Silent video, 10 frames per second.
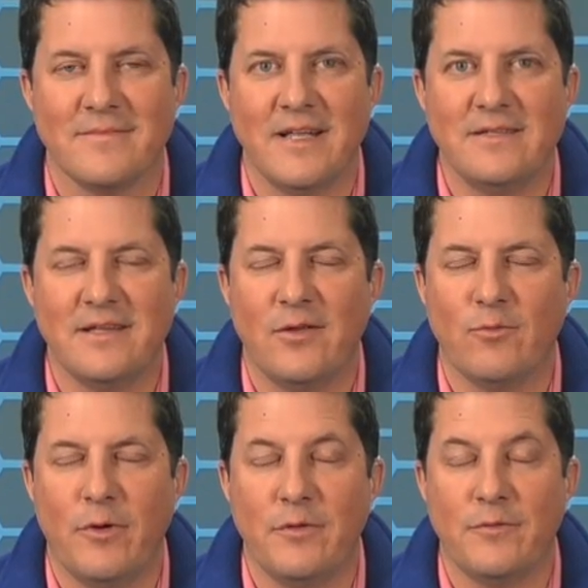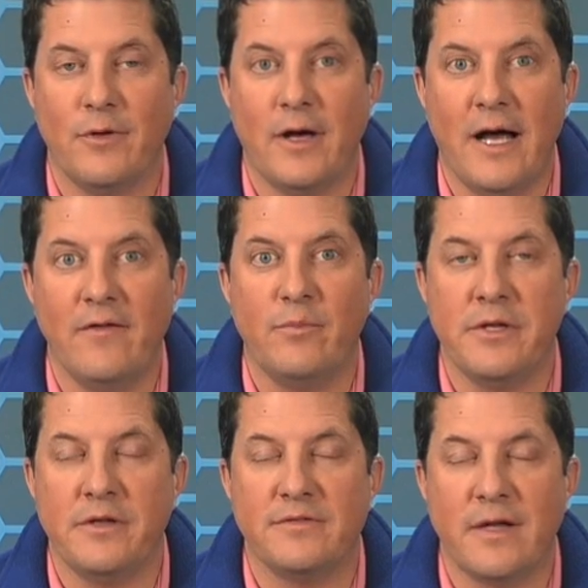That sounds wonderful. I've
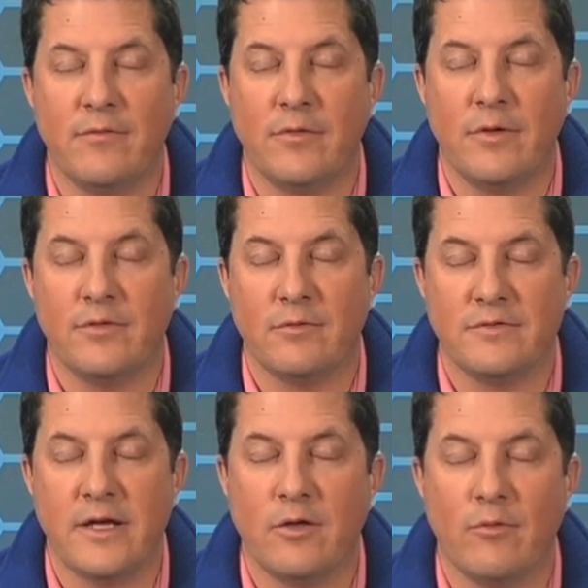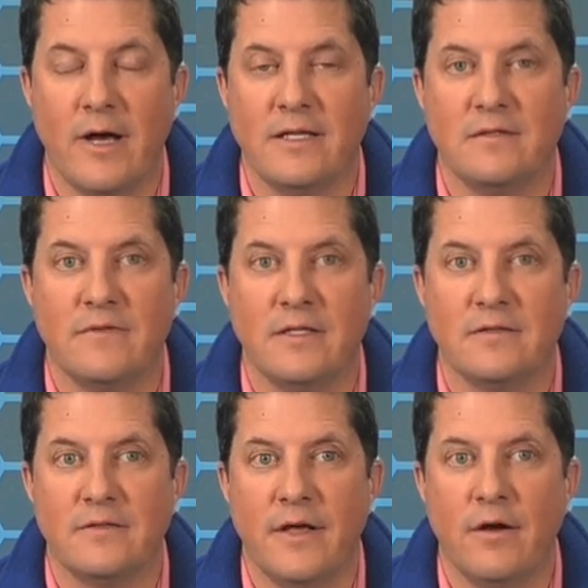been to several of those Recycled Rides events,
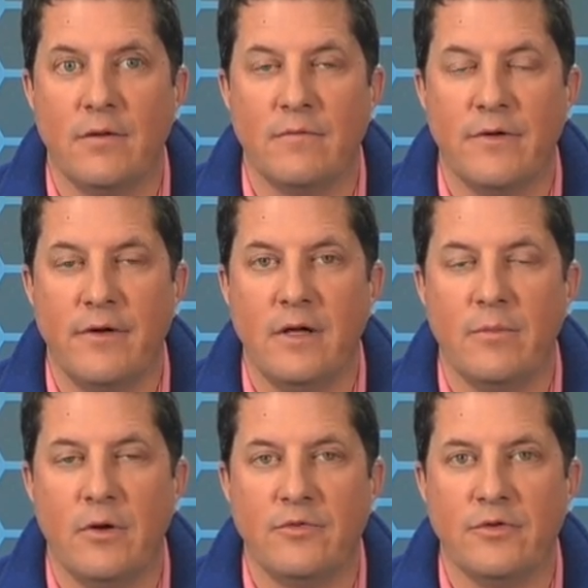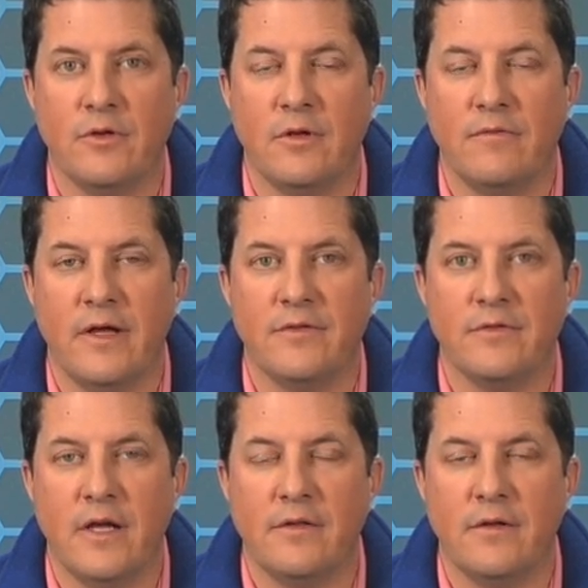and they are very emotional events,
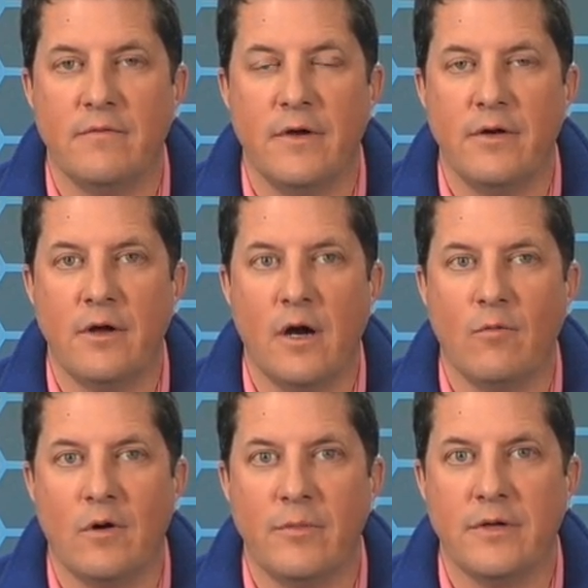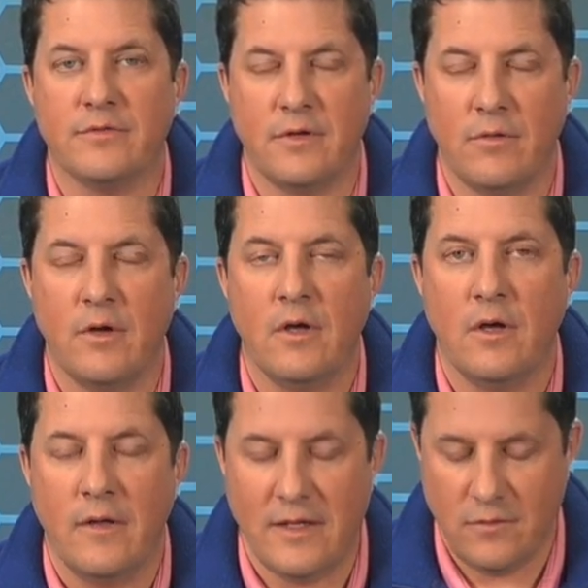and they're very heartwarming. So
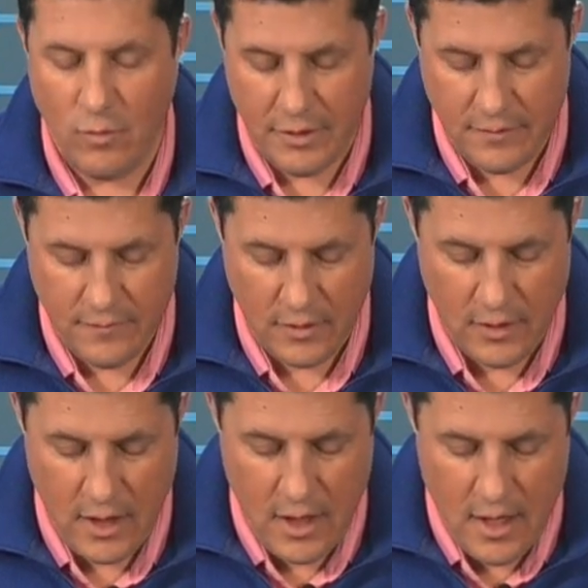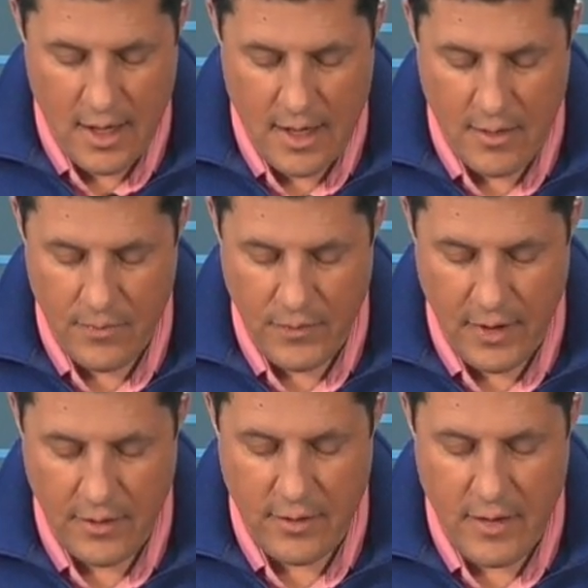that's wonderful. Are
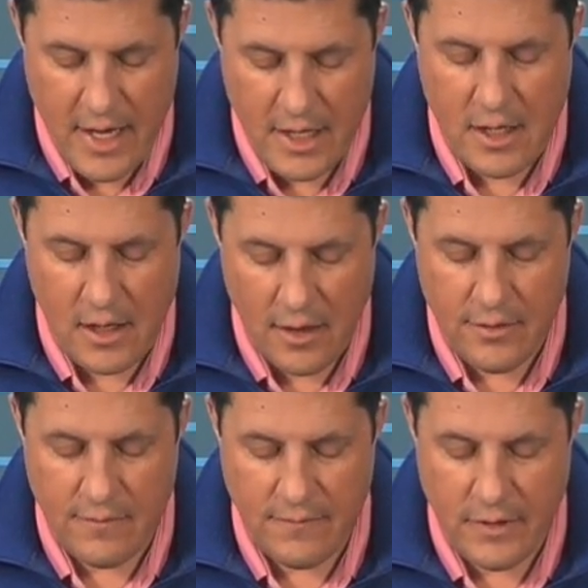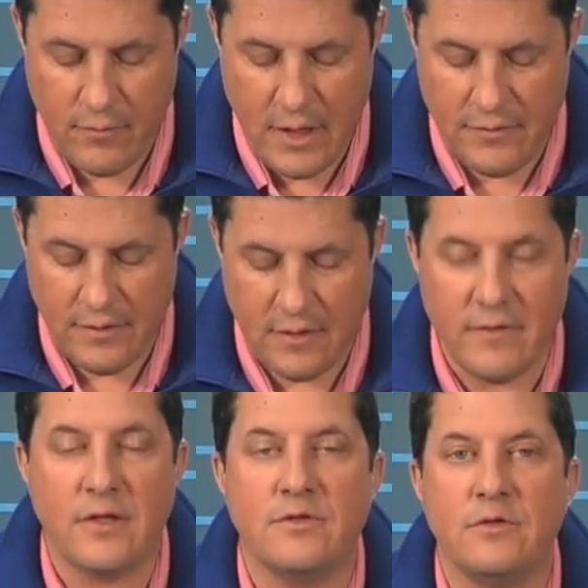there any other fundraising
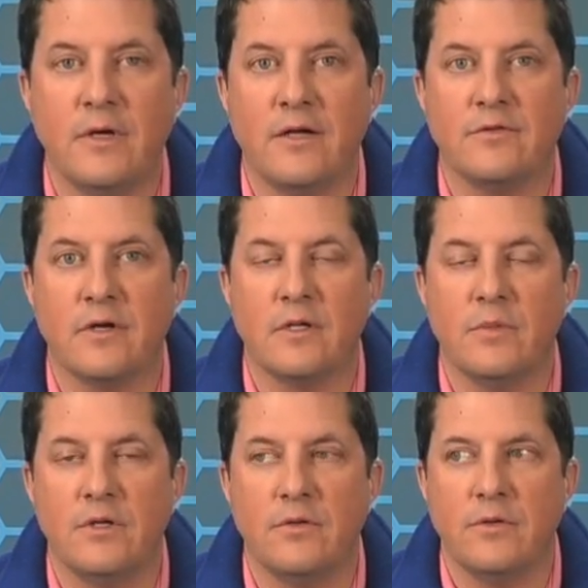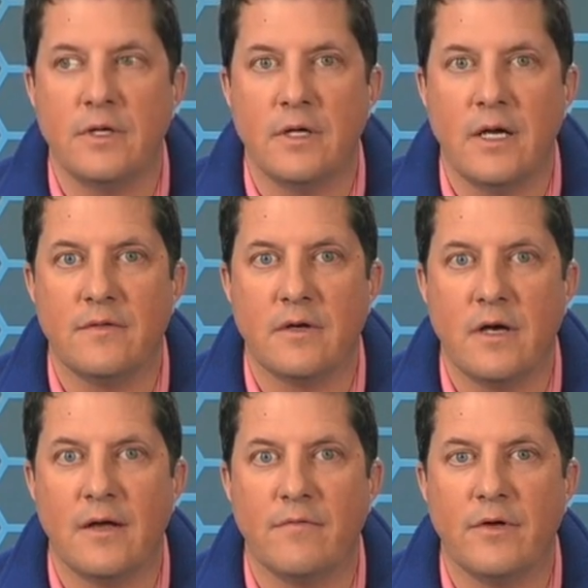events you guys are going to be doing at the
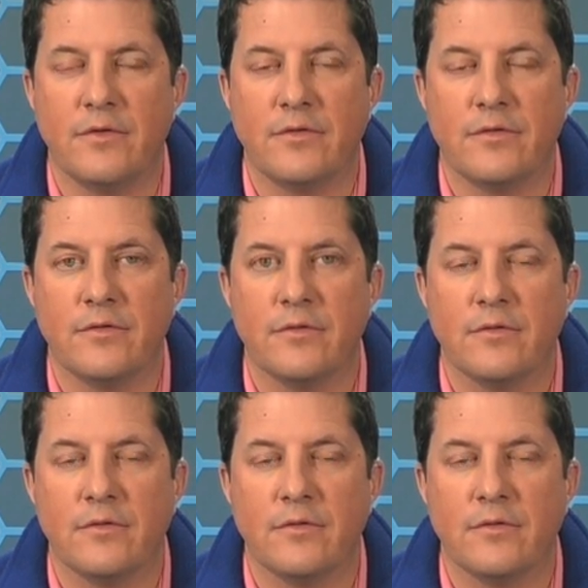conference?